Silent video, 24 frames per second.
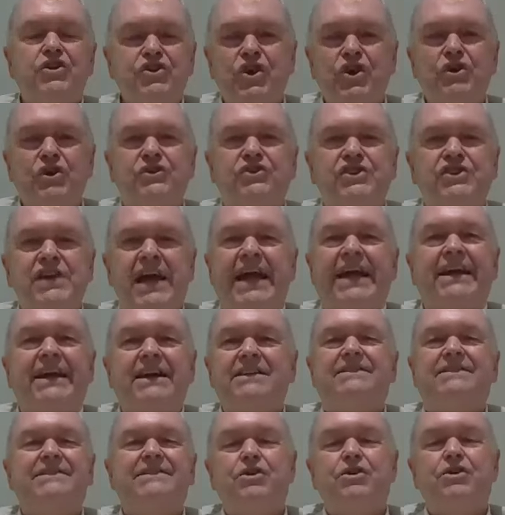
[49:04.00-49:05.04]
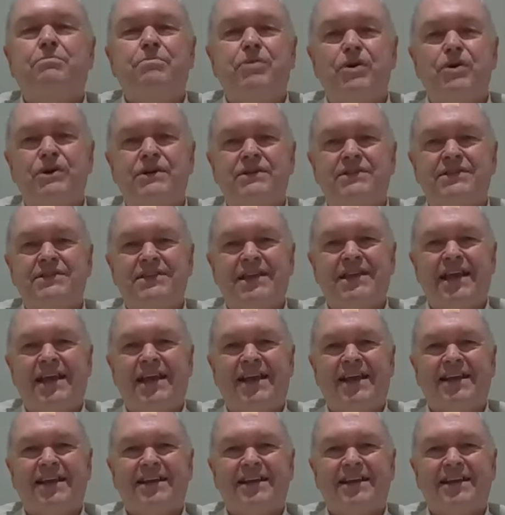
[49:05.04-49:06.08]
you don't take it so personally.
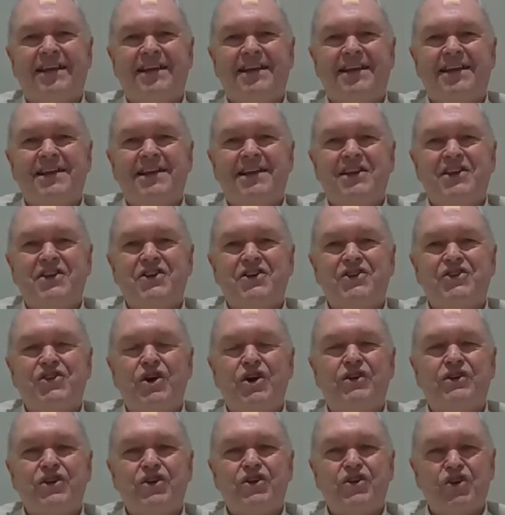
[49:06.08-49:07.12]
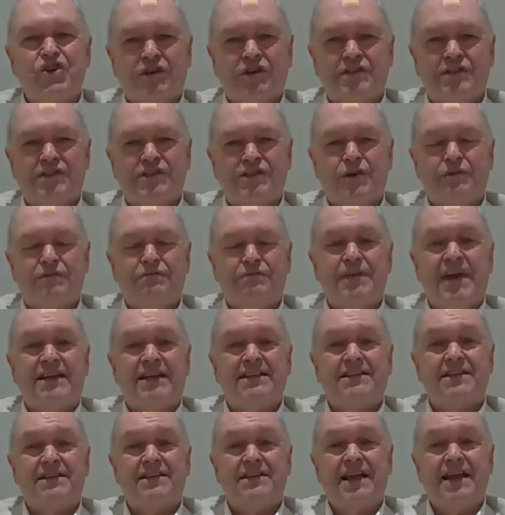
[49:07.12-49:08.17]
You're not so
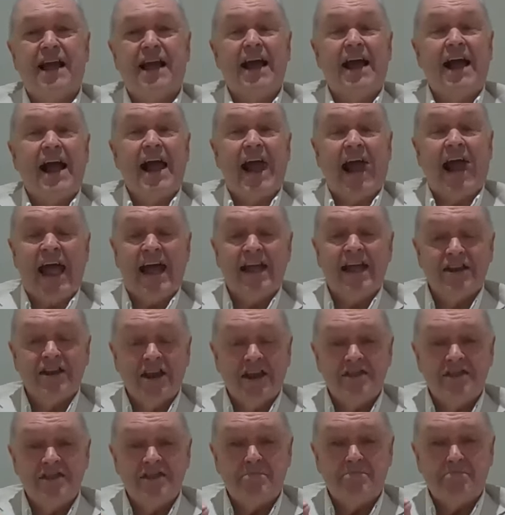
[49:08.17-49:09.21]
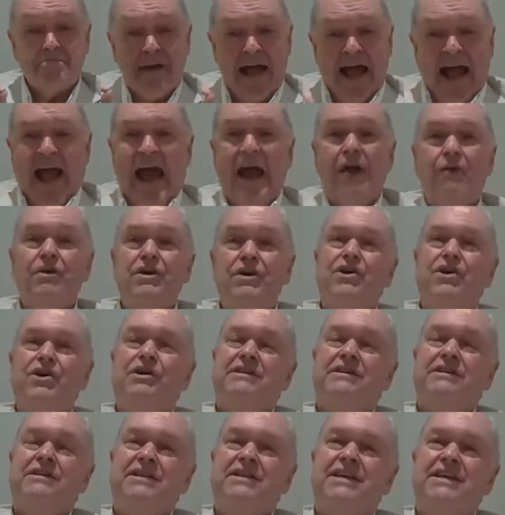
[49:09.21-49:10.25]
affected. And the
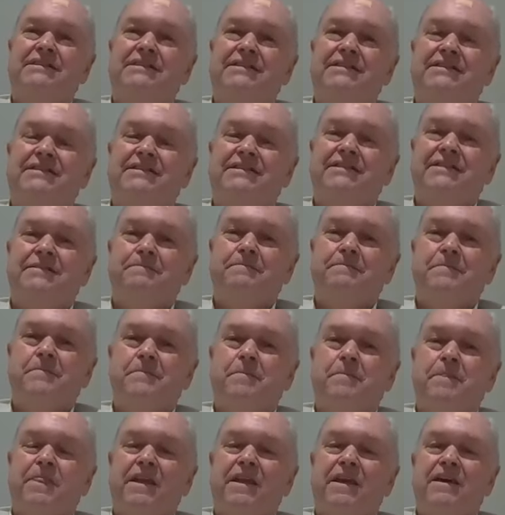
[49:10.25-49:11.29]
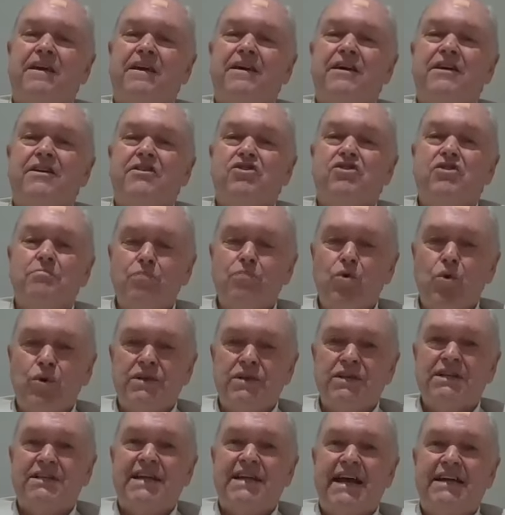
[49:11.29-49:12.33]
paradox is, the more
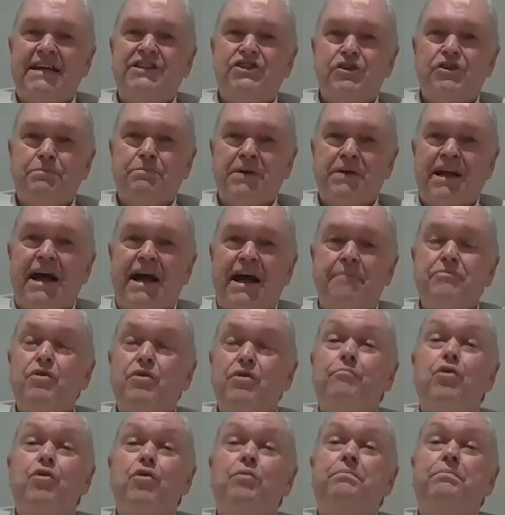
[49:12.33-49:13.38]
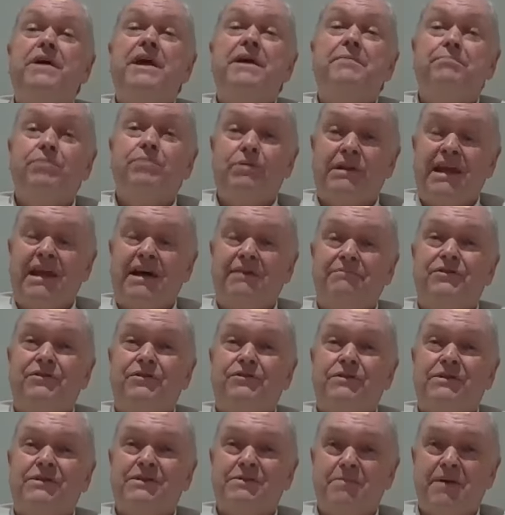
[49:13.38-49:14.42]
detached you become, the more people love
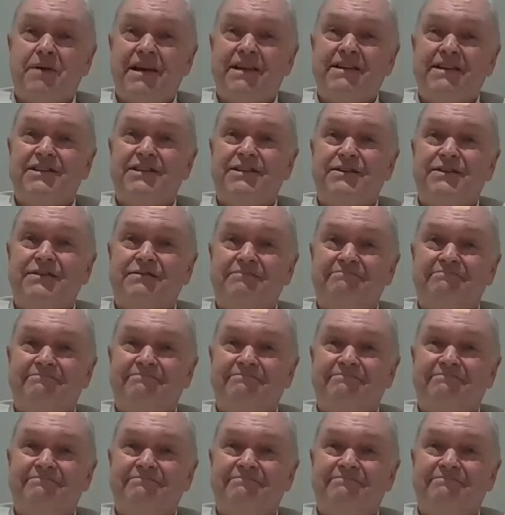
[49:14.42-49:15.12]
and respect you.